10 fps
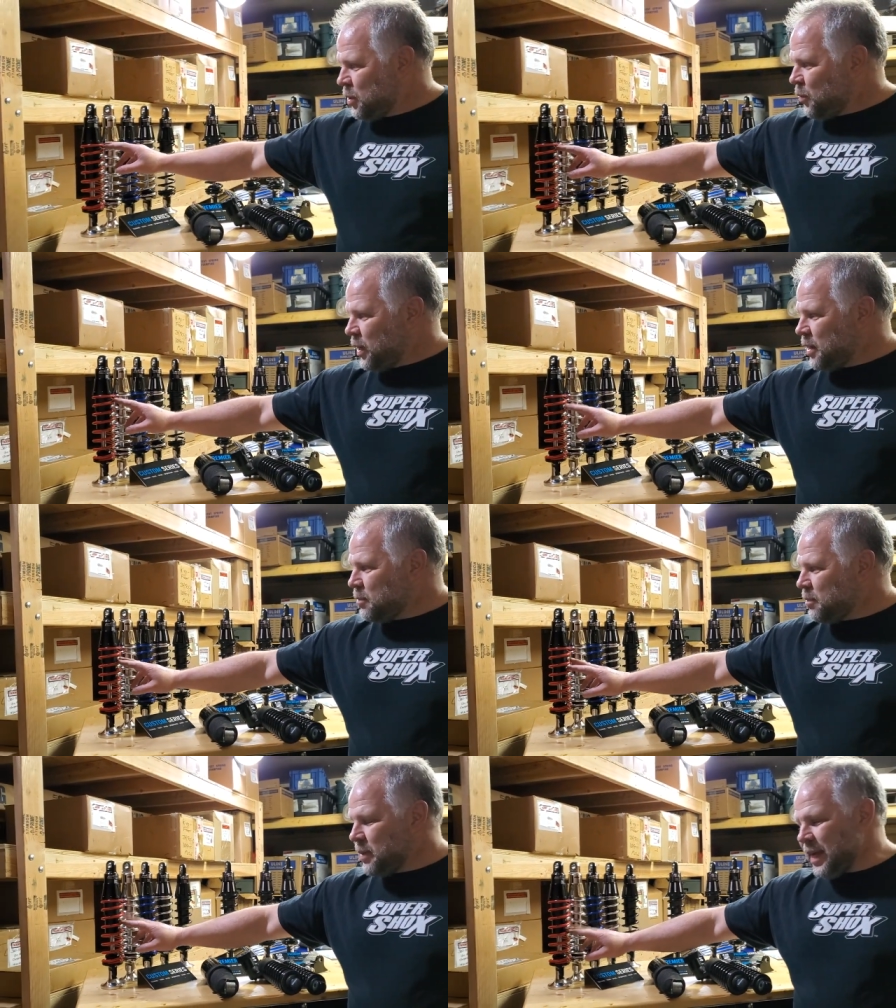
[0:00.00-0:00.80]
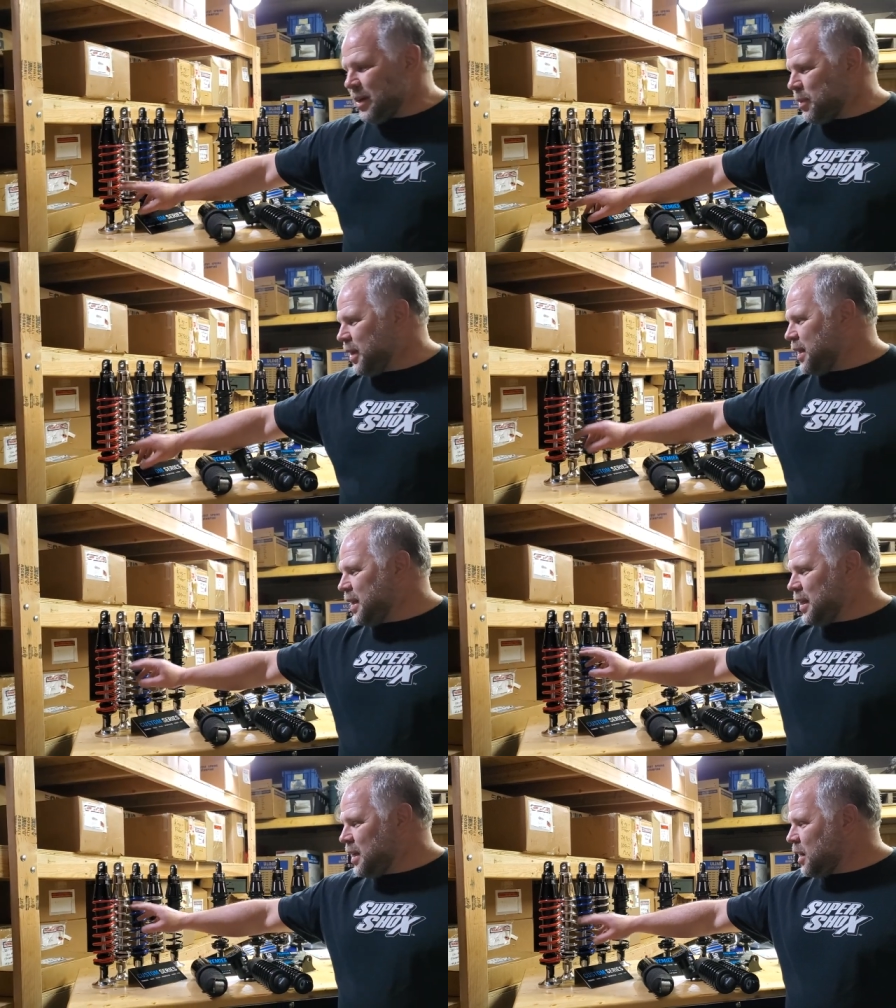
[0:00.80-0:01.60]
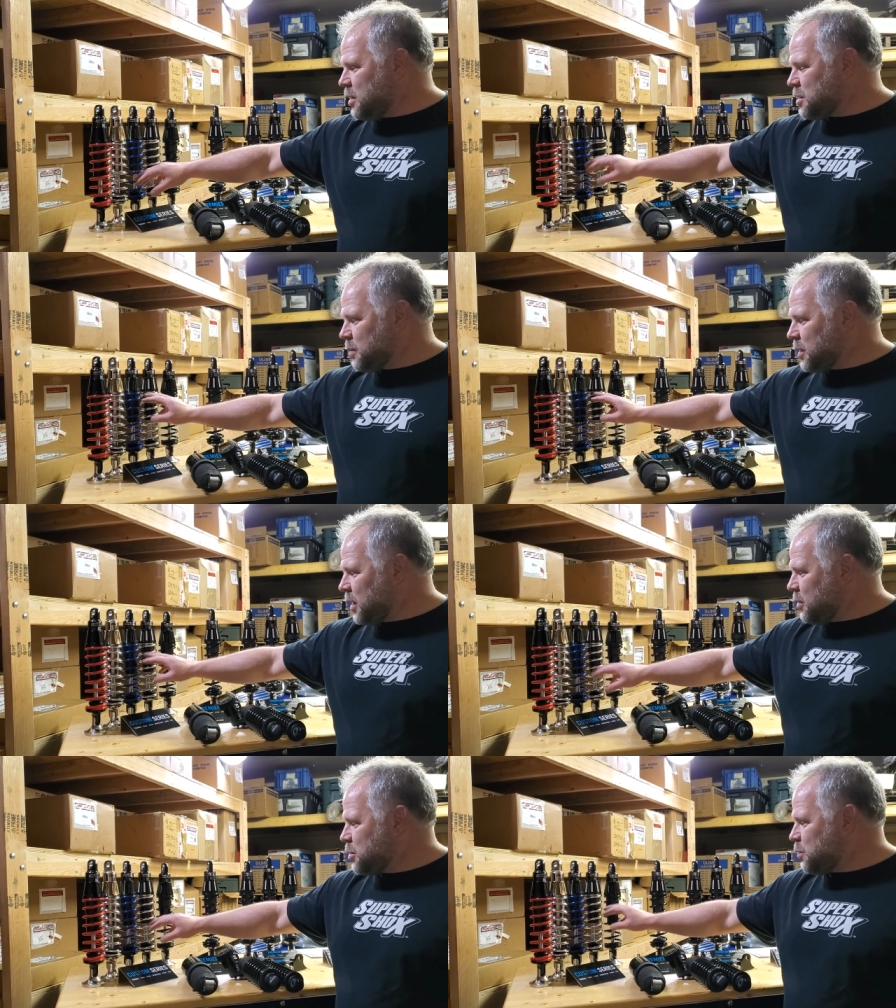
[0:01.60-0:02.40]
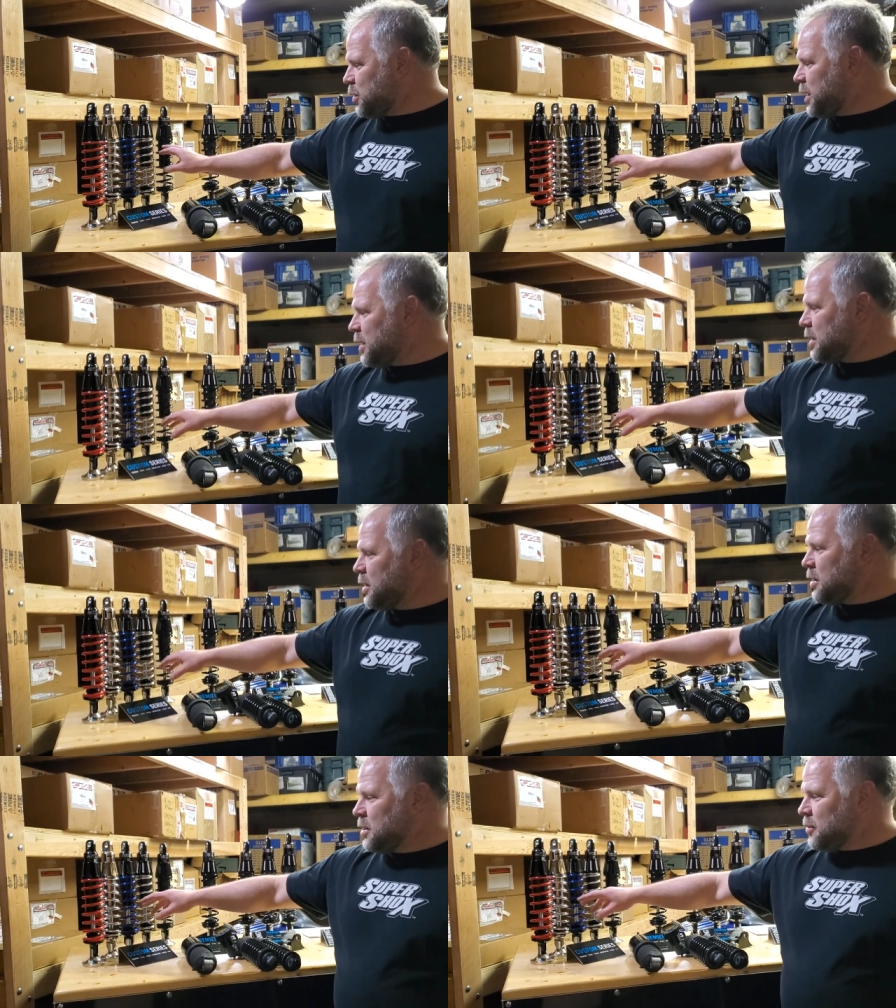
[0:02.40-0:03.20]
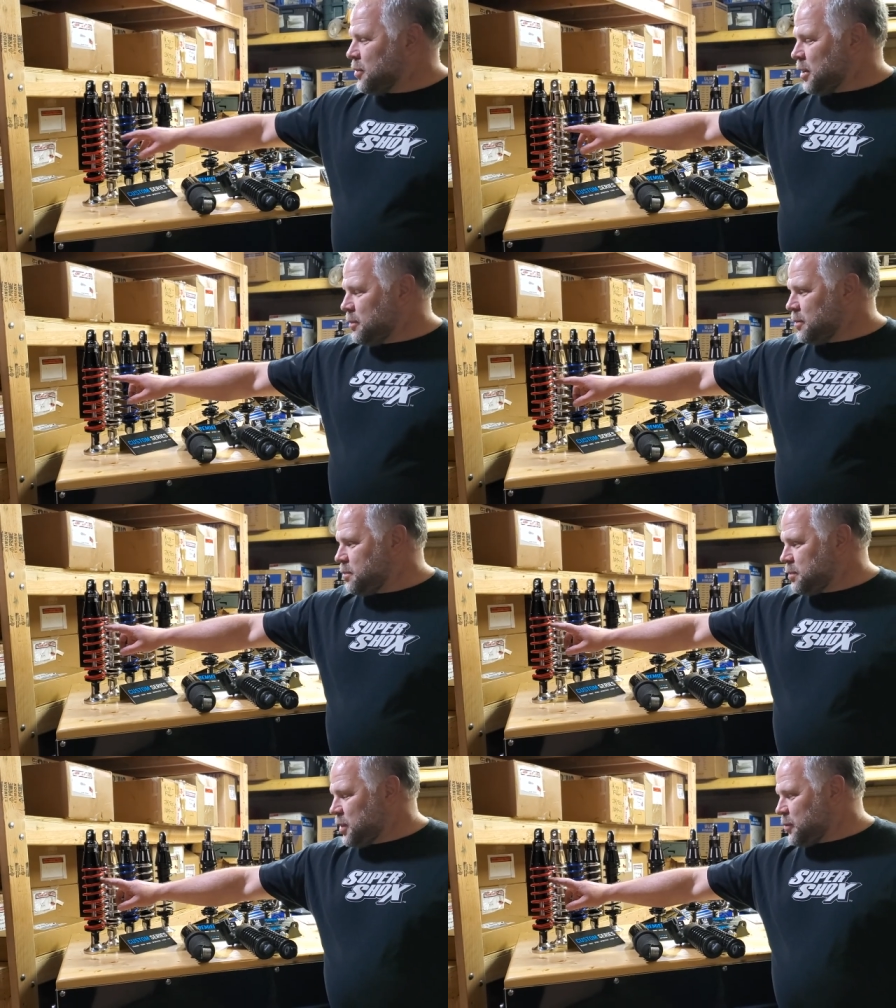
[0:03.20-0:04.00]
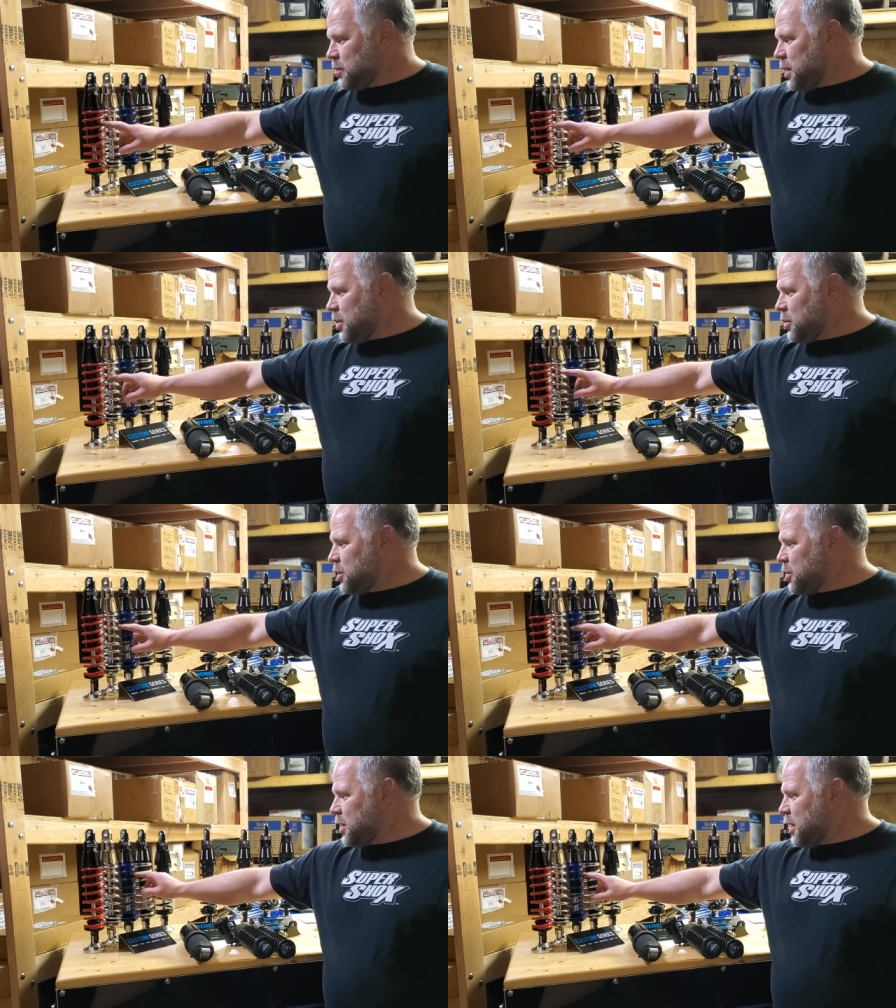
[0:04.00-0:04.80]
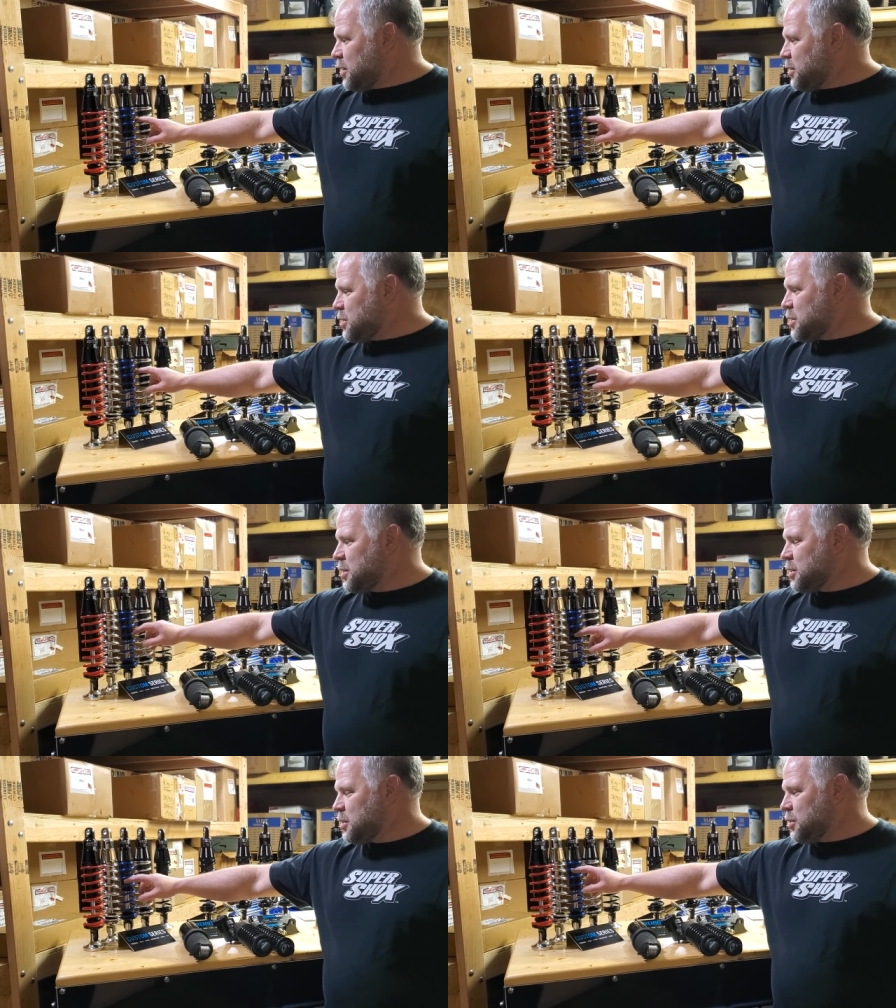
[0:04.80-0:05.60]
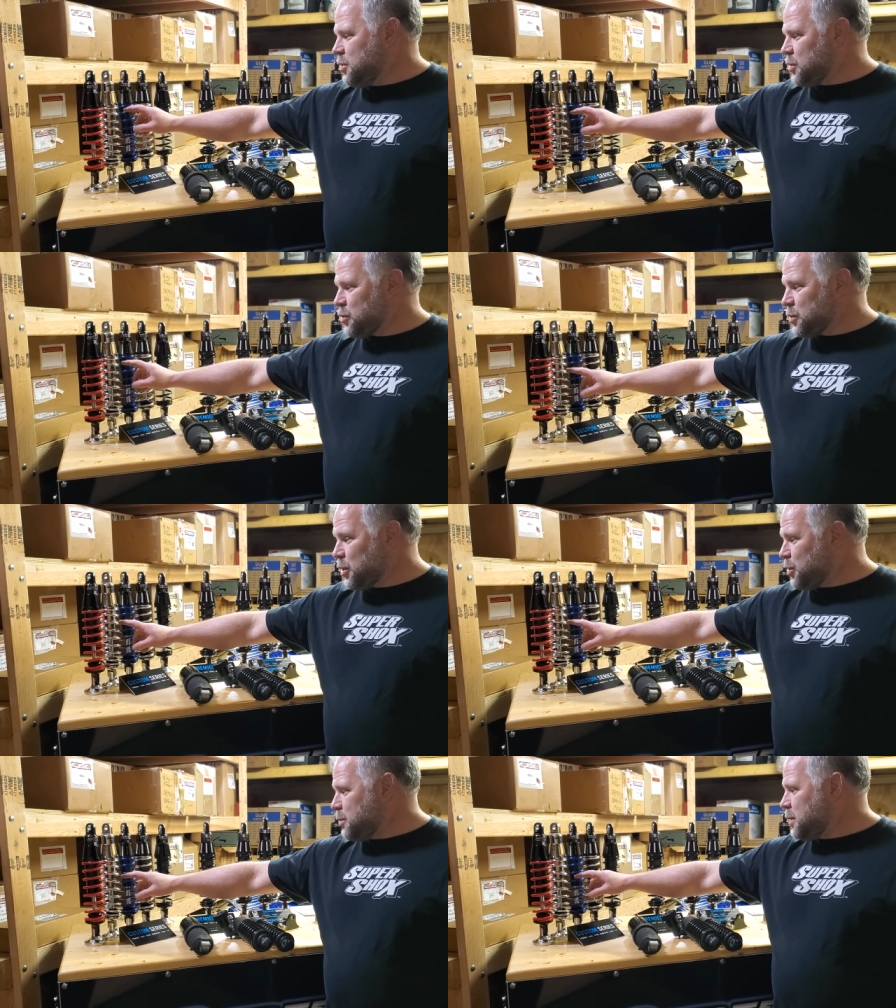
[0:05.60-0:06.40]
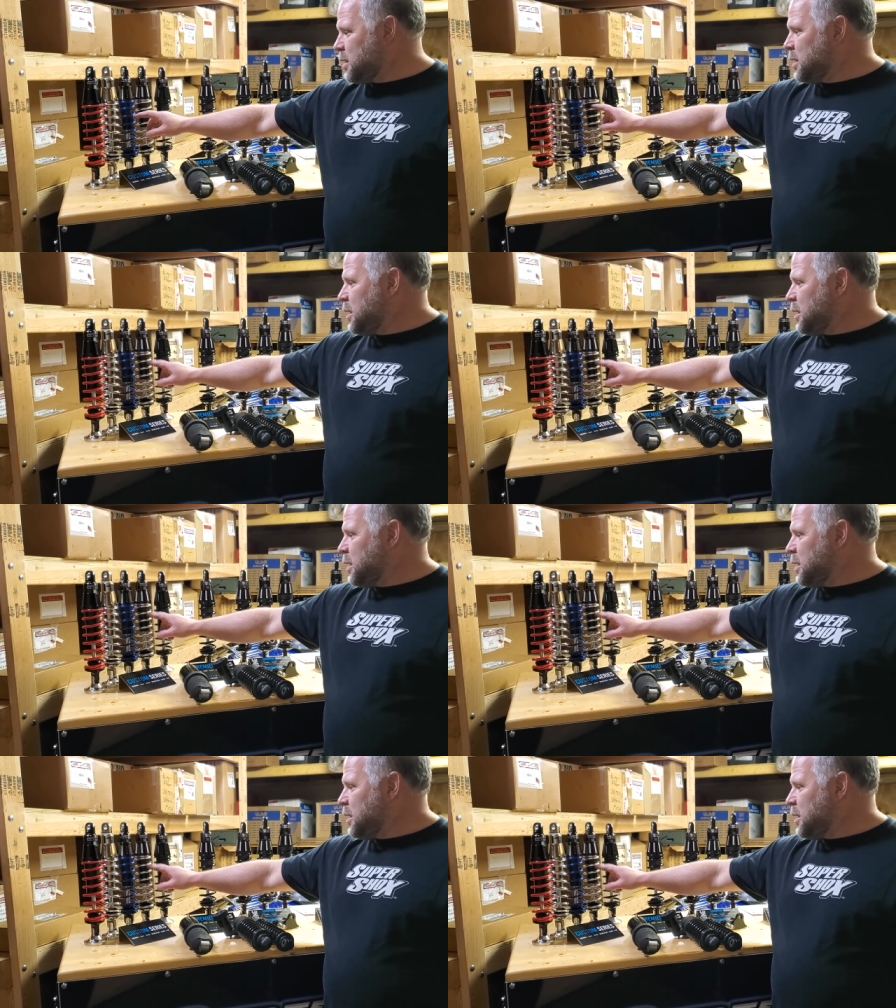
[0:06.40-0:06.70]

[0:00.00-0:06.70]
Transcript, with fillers: We can make about any custom color spring from different powder coat colors to chrome